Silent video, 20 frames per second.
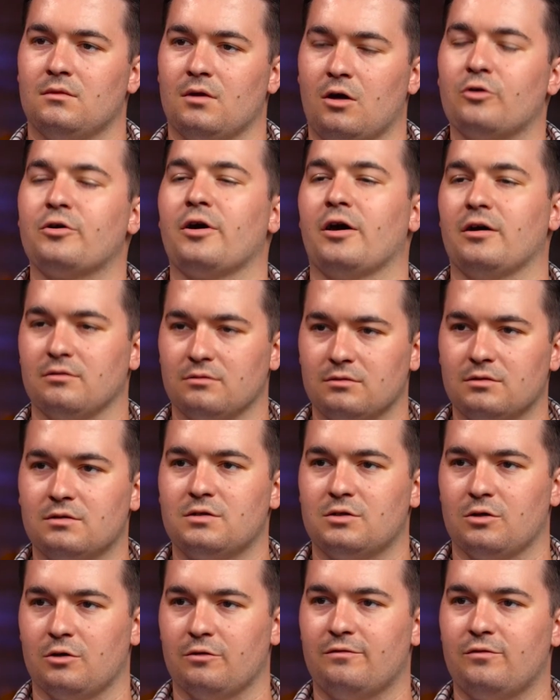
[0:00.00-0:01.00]
Okay.
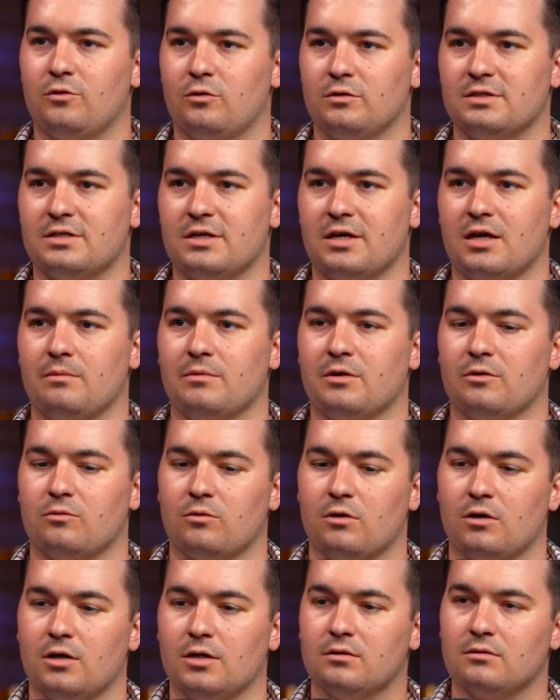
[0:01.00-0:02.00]
So a full team to
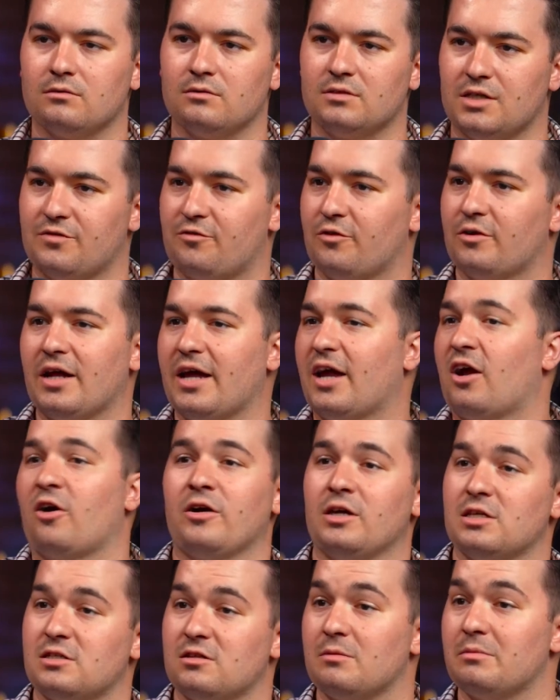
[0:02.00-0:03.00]
run different
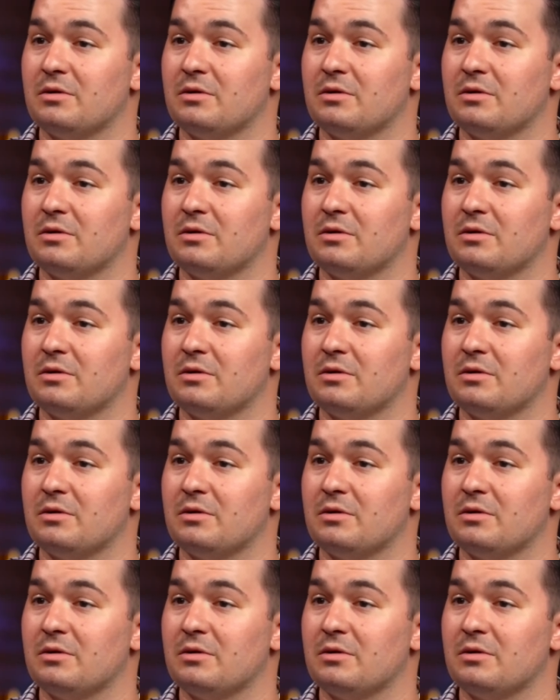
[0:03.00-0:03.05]
areas of the